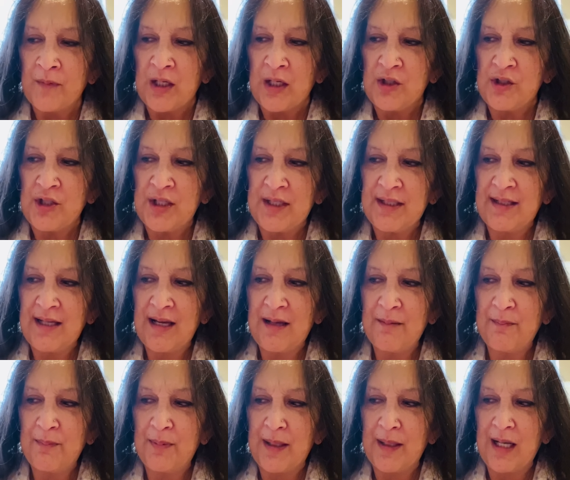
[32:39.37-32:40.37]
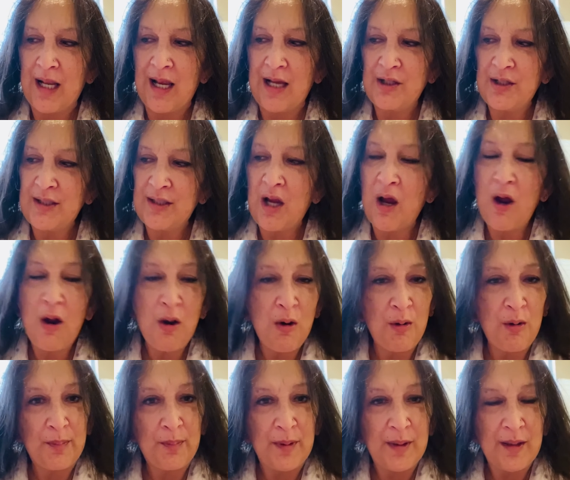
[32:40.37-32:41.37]
She said, but I just
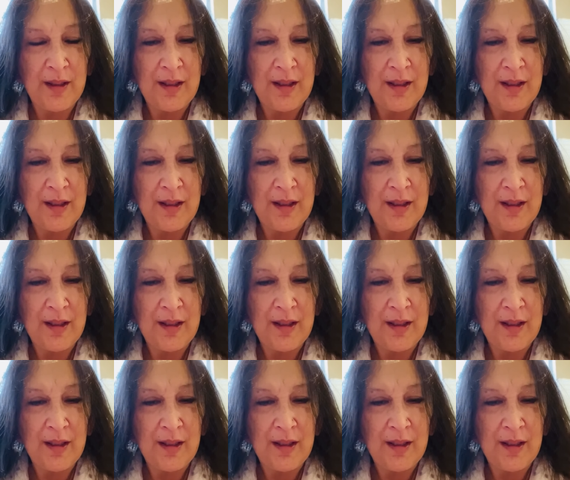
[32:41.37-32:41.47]
hope